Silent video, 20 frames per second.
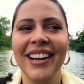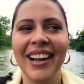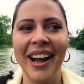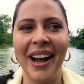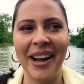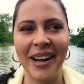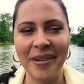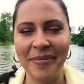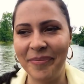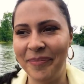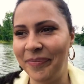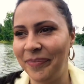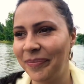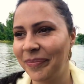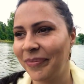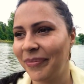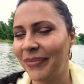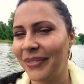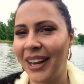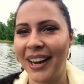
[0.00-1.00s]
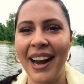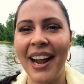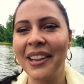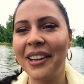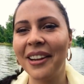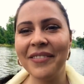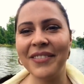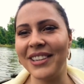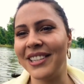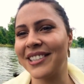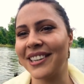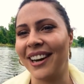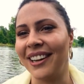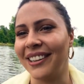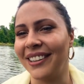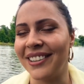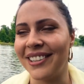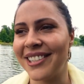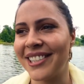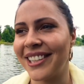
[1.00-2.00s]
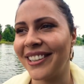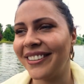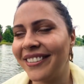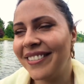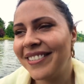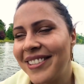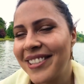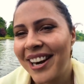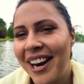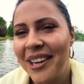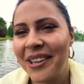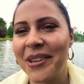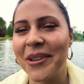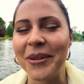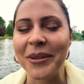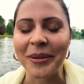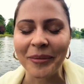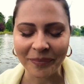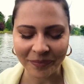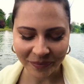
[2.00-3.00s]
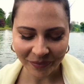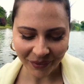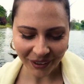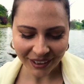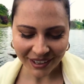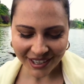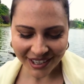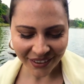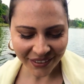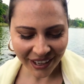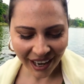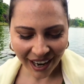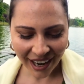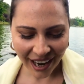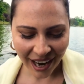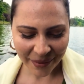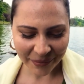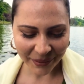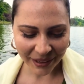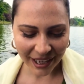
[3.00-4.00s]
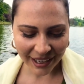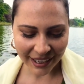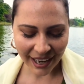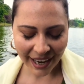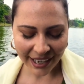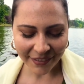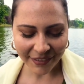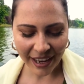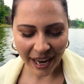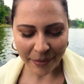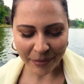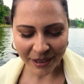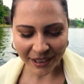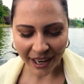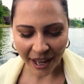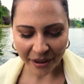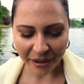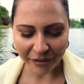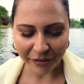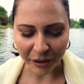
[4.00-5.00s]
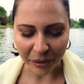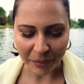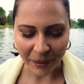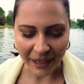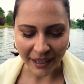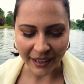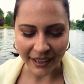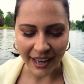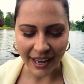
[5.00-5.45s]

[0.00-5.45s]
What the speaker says: And I love these colors, so it was kind of cool. So yeah, it kind of came together for me,